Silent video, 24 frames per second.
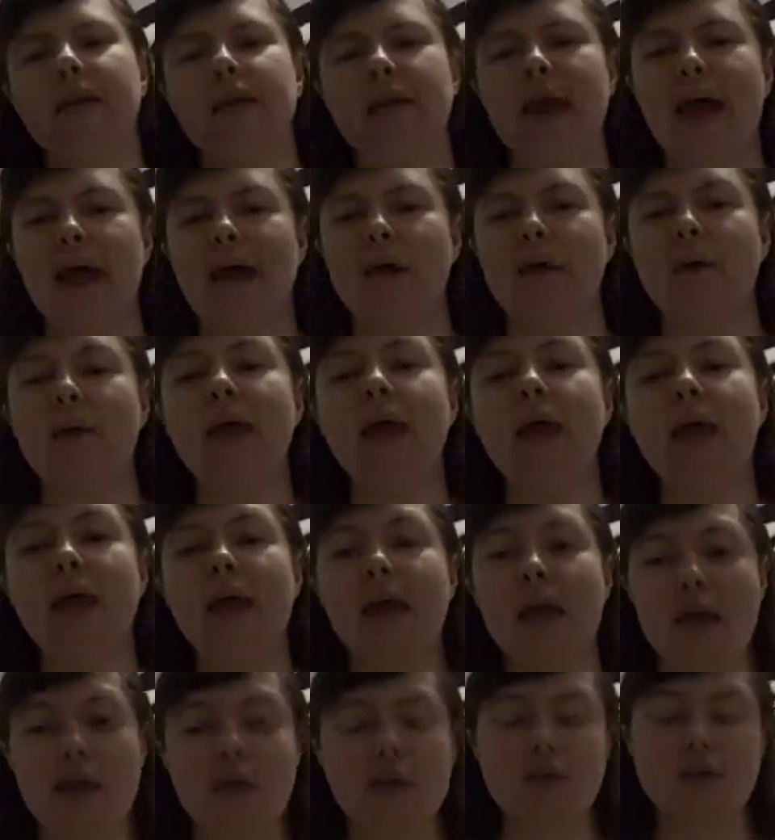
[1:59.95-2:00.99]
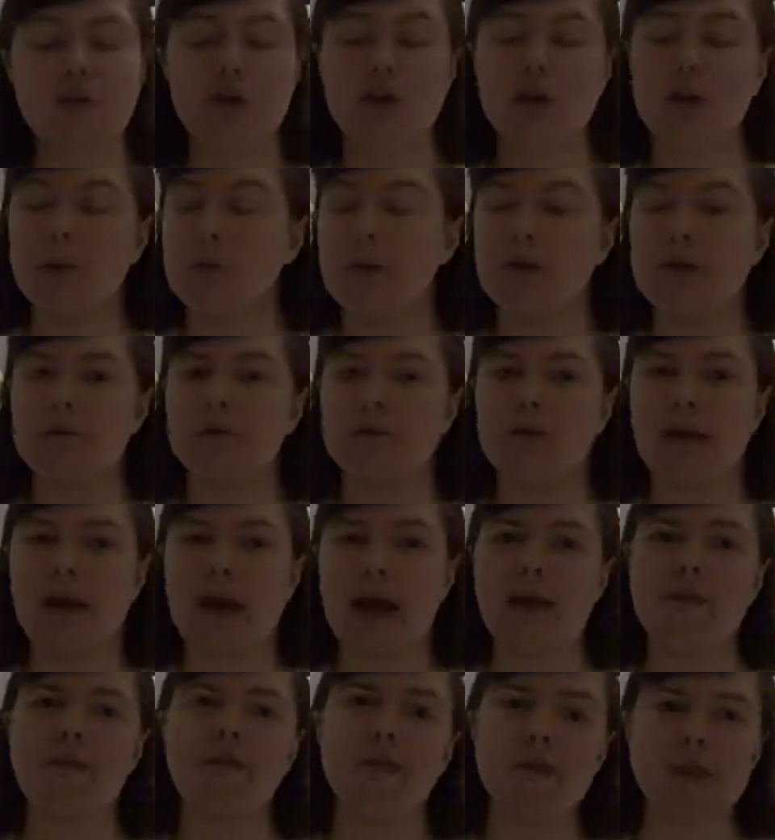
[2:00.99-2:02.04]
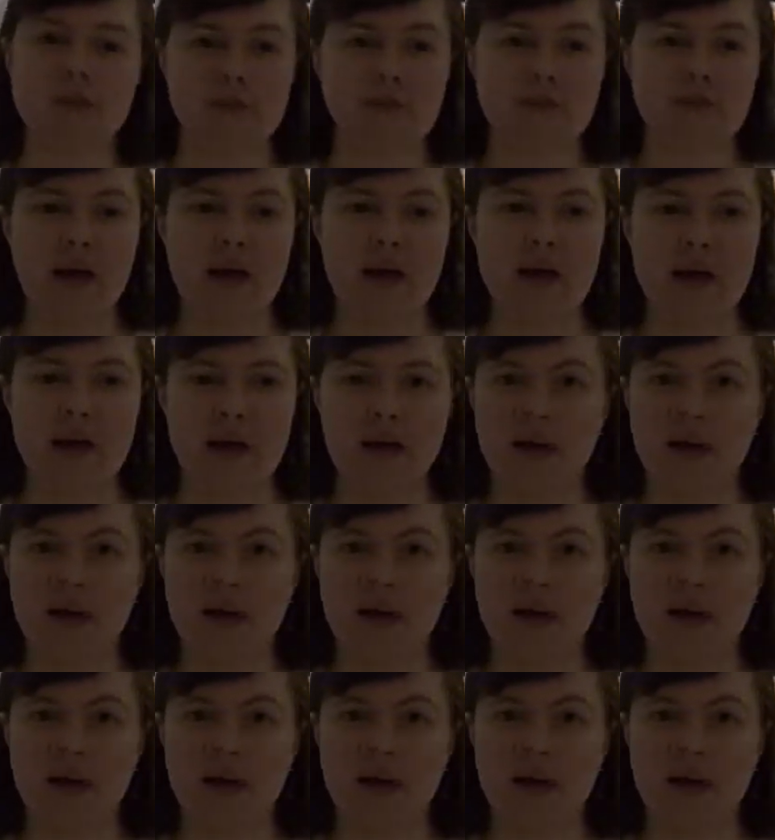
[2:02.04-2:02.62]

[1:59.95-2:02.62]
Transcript: now it took me forever to find